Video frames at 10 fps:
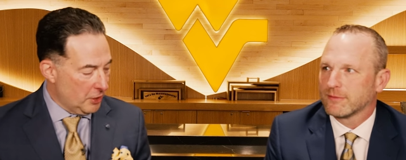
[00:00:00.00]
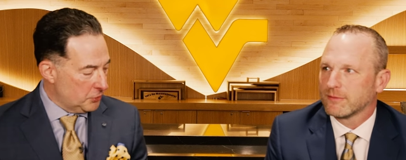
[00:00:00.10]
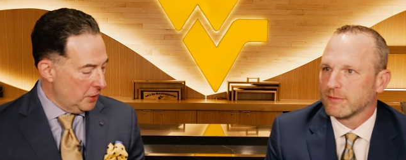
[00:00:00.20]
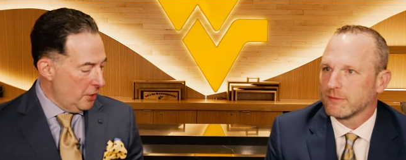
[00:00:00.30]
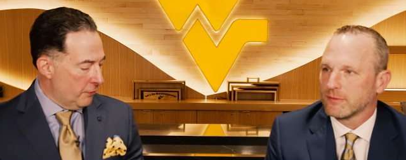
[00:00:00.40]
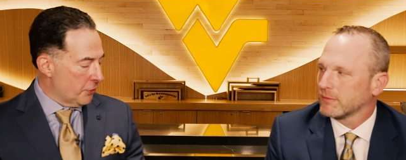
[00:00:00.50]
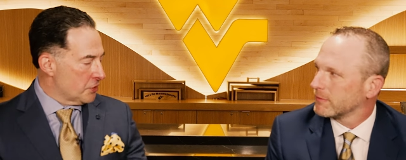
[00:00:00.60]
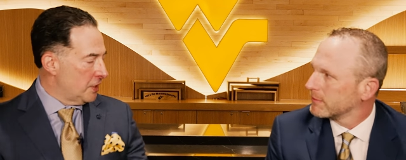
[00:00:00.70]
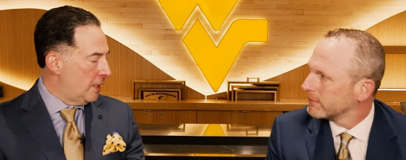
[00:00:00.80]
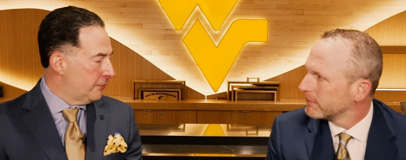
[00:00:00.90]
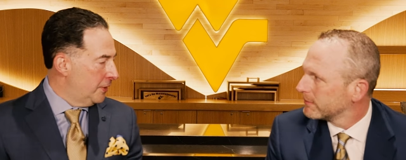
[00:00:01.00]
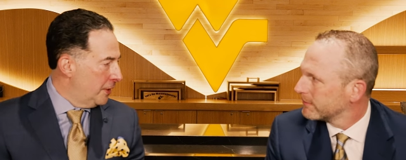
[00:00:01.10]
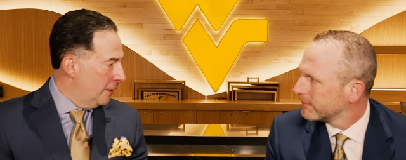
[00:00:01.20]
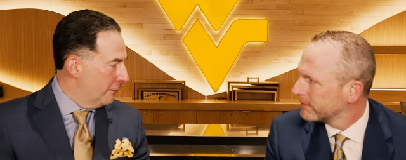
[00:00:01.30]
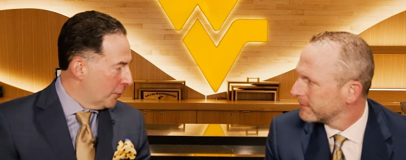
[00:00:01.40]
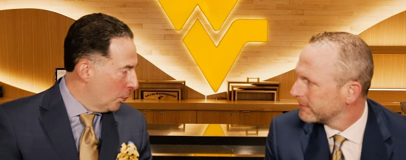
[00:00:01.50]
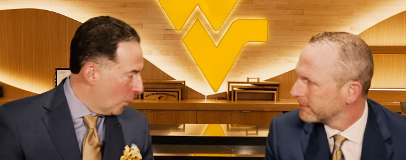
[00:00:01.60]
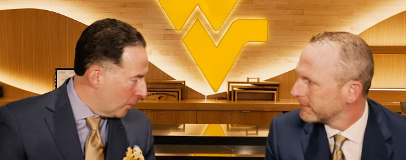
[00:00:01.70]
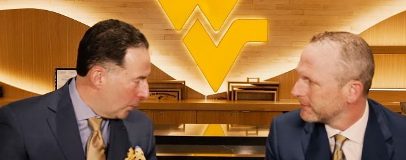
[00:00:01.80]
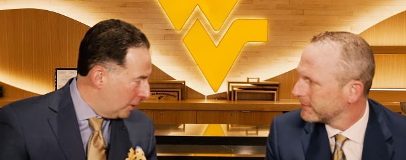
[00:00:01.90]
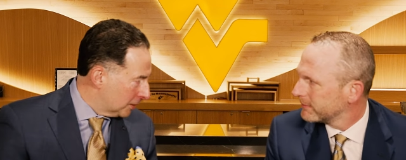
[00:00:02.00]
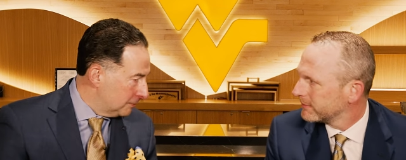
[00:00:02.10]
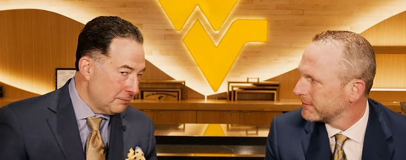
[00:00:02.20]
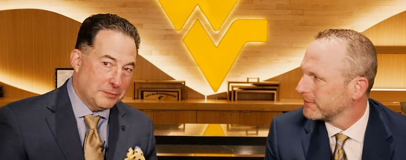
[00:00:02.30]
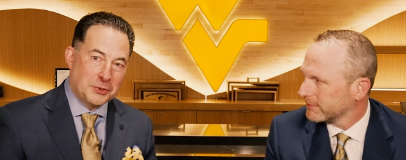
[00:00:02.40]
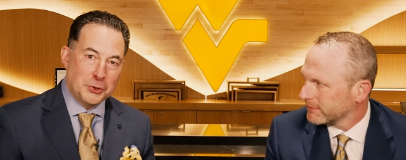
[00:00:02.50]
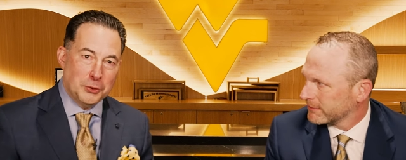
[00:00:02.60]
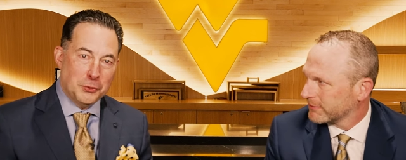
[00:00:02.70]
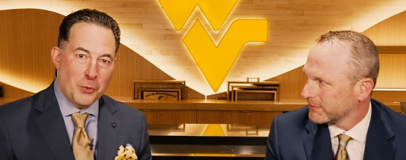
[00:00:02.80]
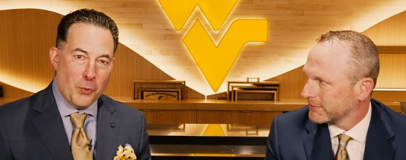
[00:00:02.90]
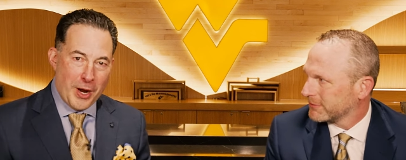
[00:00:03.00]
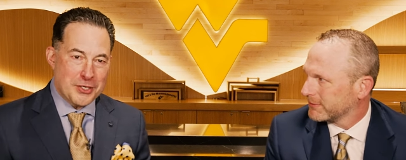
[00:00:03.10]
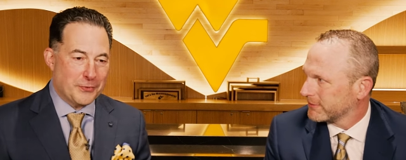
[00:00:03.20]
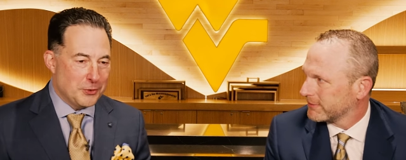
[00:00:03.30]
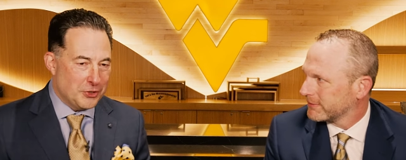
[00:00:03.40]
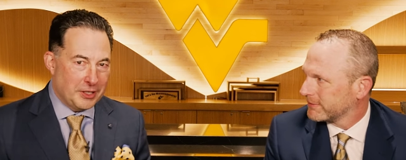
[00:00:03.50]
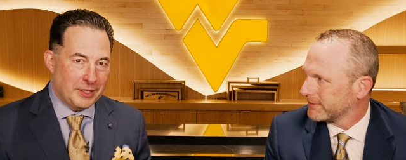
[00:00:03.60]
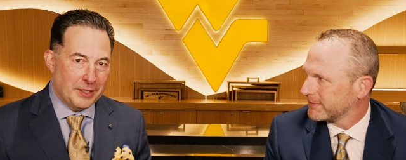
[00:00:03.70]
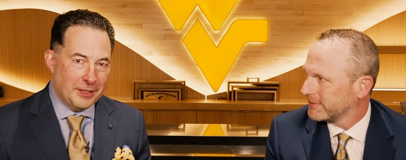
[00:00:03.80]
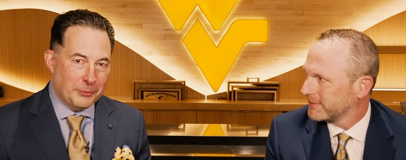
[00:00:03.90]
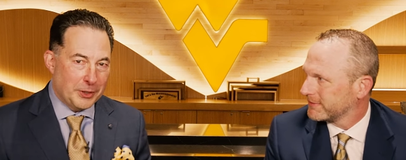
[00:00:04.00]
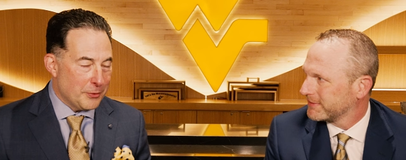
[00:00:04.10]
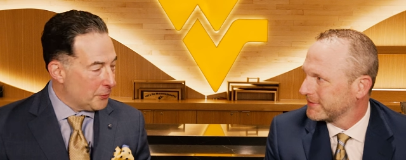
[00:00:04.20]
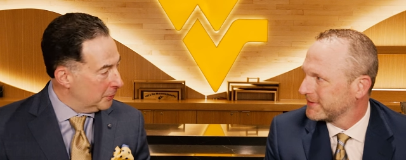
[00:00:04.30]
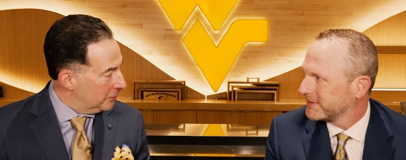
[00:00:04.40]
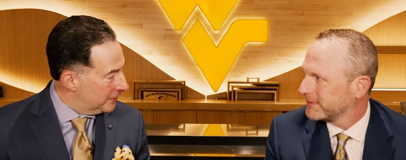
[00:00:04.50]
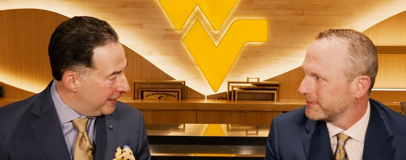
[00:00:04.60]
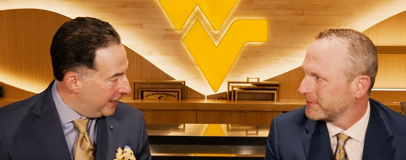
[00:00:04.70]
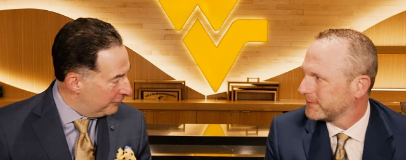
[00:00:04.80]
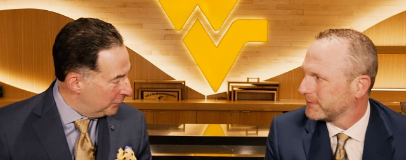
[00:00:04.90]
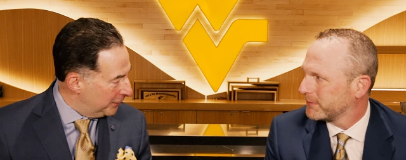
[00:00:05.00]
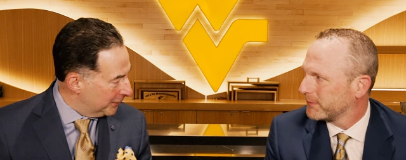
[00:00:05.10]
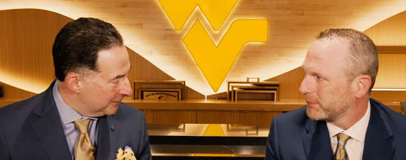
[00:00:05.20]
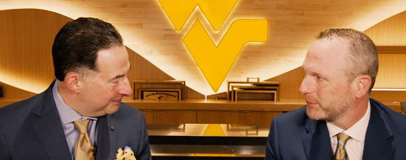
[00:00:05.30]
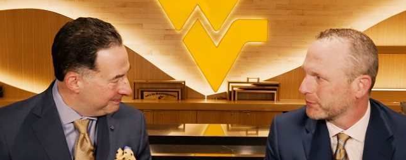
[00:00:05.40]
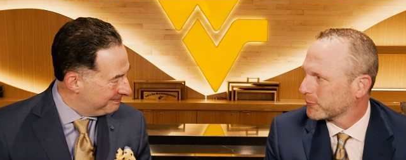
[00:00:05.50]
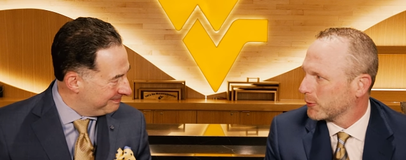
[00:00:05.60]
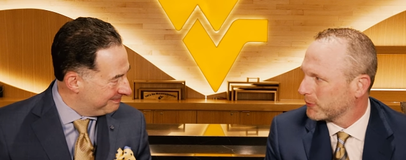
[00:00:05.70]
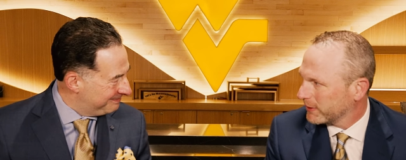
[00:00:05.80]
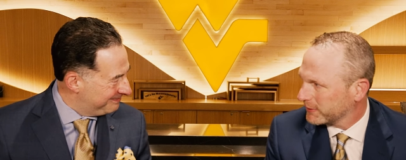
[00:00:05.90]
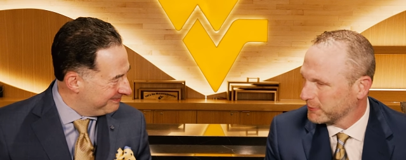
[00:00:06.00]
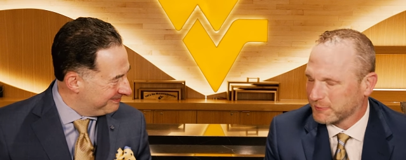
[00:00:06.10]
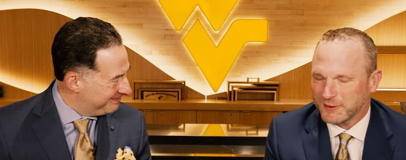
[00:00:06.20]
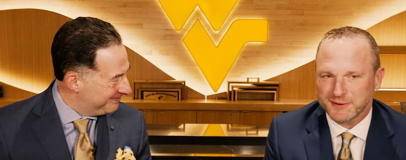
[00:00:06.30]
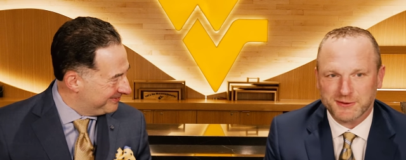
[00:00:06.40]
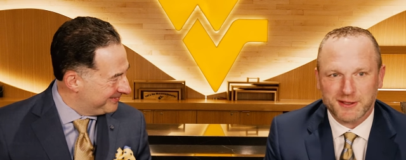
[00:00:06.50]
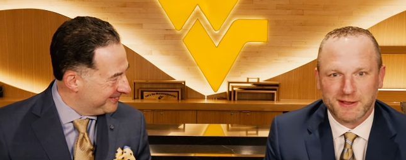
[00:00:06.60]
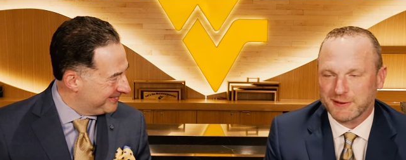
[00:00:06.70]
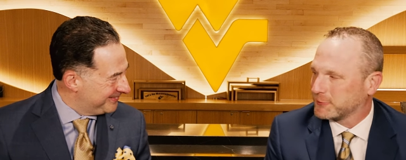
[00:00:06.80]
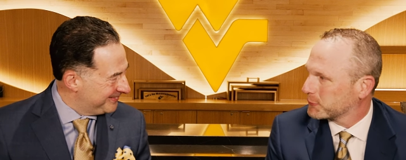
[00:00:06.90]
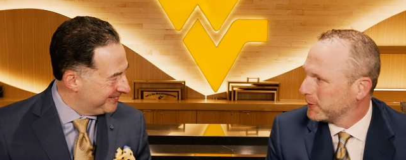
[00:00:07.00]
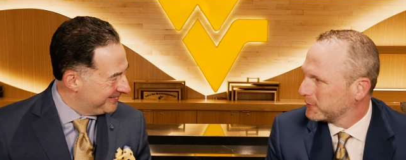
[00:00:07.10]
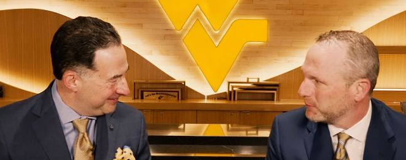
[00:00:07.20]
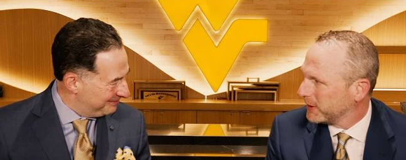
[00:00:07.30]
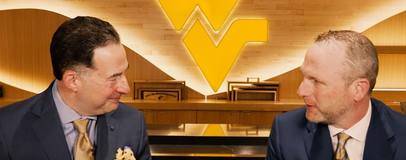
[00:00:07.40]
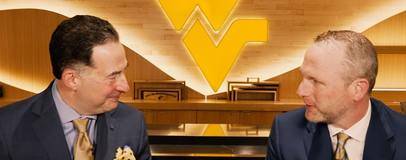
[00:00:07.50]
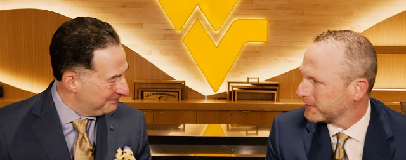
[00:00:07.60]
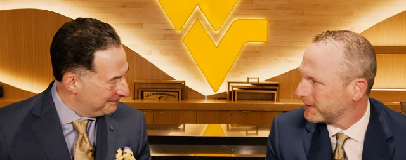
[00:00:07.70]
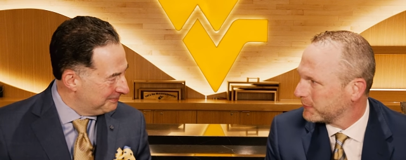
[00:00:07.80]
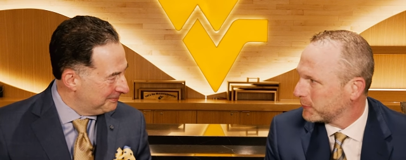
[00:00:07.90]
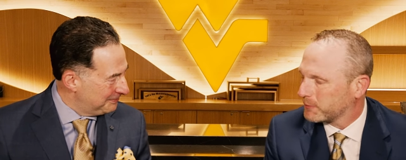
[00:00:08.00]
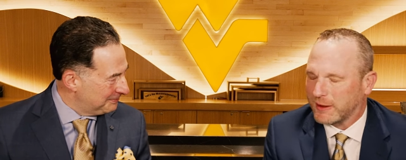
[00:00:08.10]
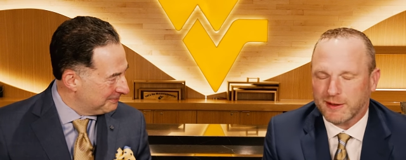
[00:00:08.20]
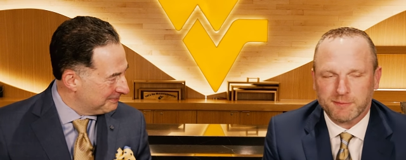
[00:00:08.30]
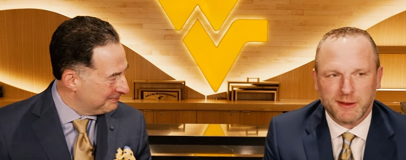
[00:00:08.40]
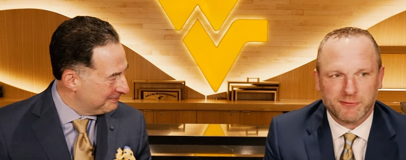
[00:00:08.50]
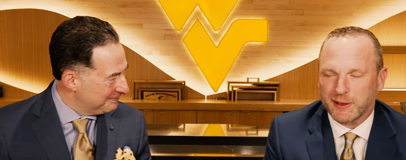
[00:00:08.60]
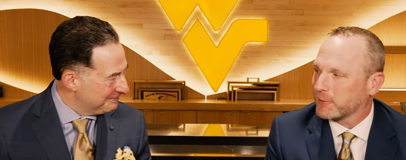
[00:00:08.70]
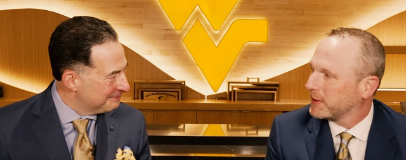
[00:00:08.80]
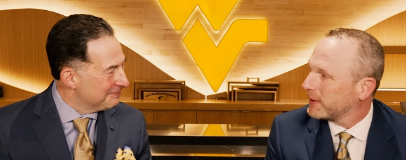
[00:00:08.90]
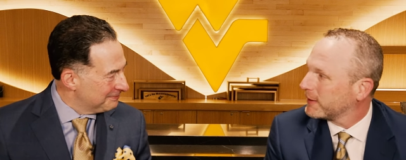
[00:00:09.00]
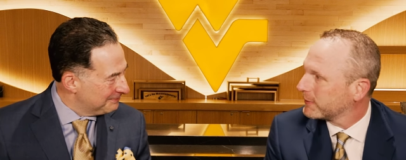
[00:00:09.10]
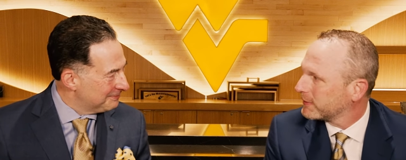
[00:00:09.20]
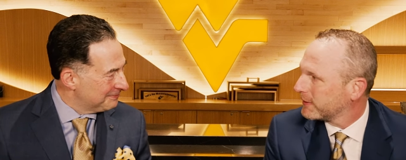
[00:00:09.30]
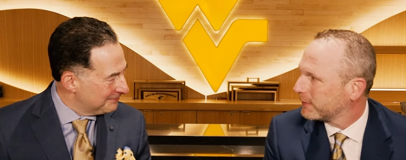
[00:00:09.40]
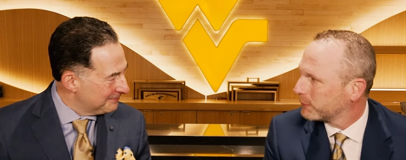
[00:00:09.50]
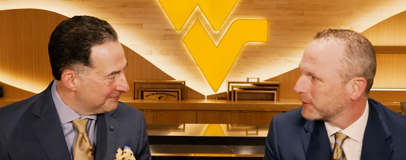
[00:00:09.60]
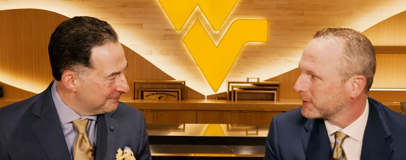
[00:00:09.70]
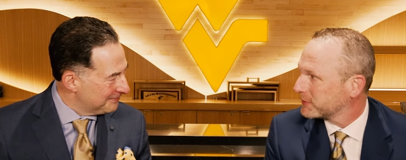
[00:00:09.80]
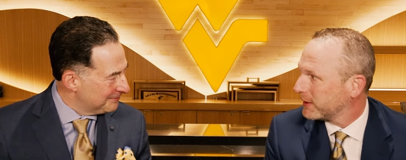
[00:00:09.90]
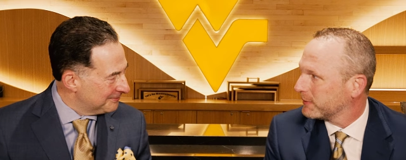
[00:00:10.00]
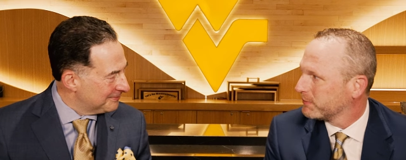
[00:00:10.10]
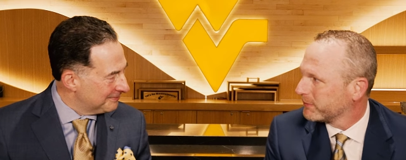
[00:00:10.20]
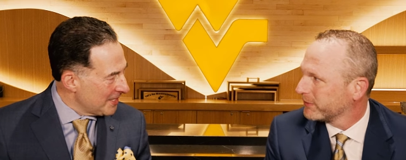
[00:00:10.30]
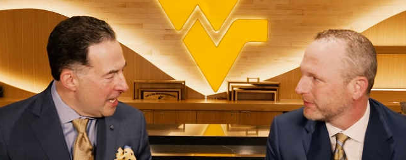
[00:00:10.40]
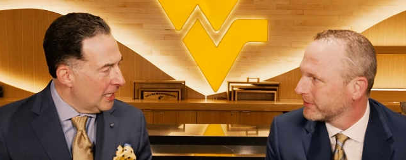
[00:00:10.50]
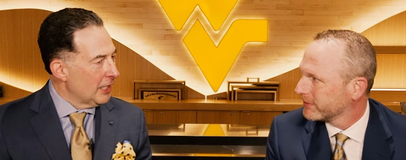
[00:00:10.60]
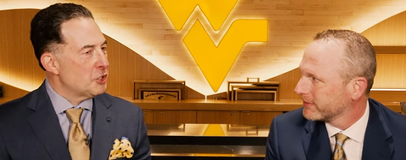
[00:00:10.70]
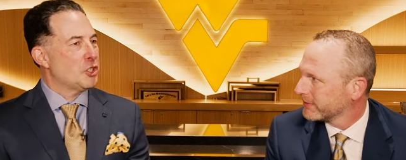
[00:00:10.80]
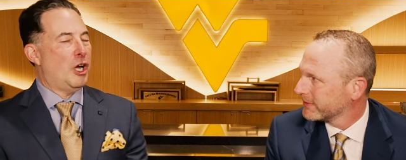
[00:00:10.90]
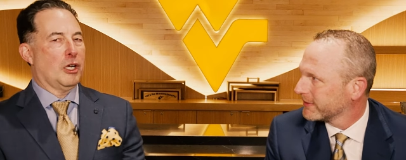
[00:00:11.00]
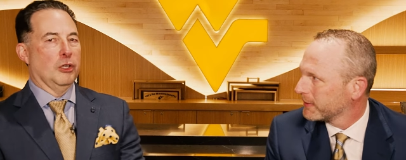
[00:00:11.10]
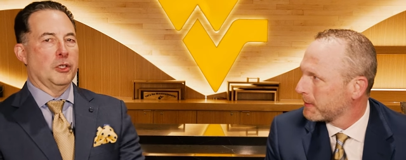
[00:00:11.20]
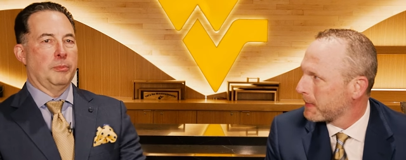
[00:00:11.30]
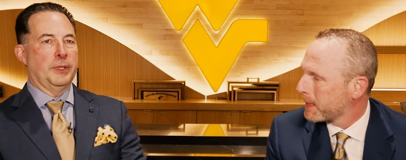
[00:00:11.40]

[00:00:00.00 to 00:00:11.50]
Speaker 1: Coach, first off, a very warm welcome to West Virginia, and we are thrilled to have you here.
Speaker 2: Well, thank you. It's, uh, it's great to be here. I know my, my family and I are uh, really excited.
Speaker 1: Let's talk a little